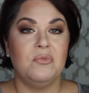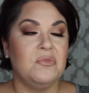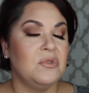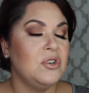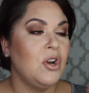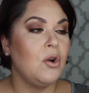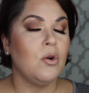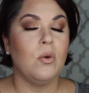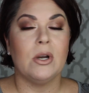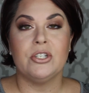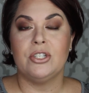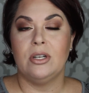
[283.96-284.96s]
No
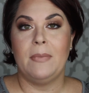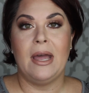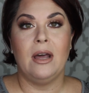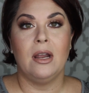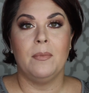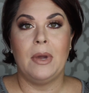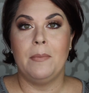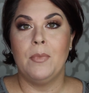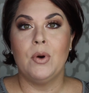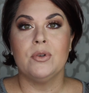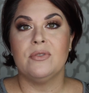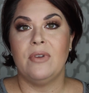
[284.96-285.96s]
question about it, my
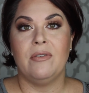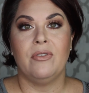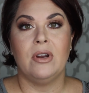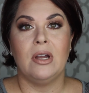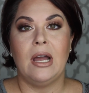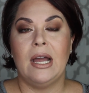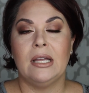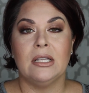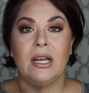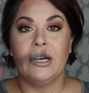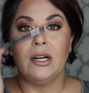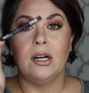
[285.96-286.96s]
most favorite
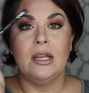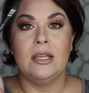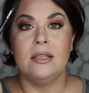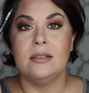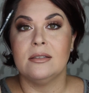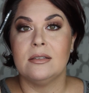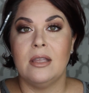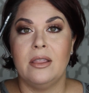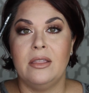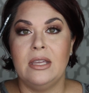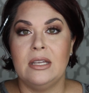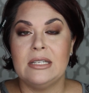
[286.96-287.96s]
eyeliner is
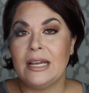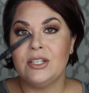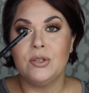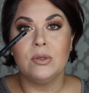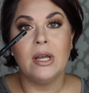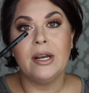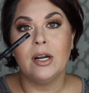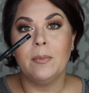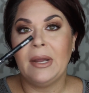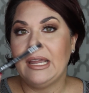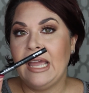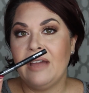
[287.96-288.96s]
the Tattoo Liner
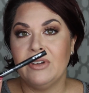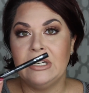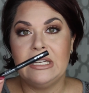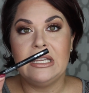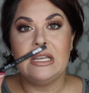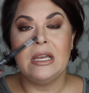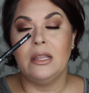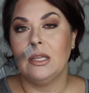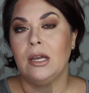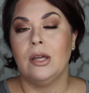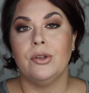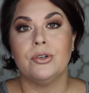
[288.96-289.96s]
by Kat Von D in the
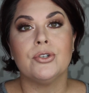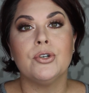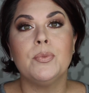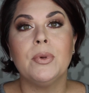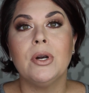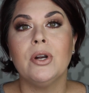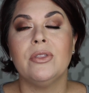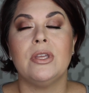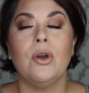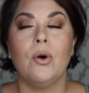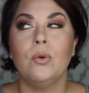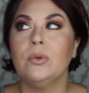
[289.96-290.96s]
color Trooper.
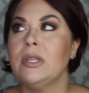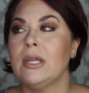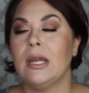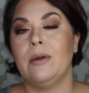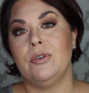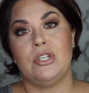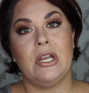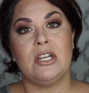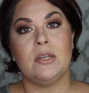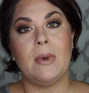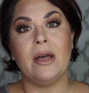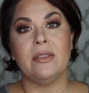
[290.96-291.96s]
The only thing I would
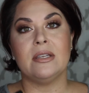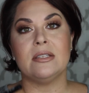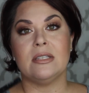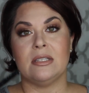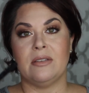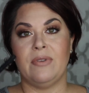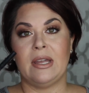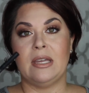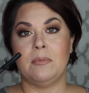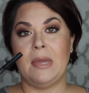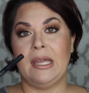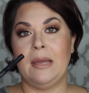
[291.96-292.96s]
change about this is if I
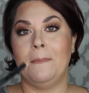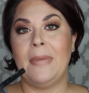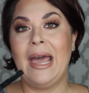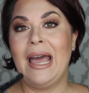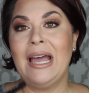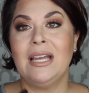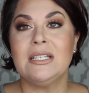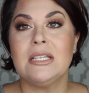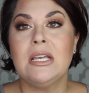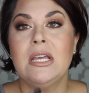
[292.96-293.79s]
could make it matte.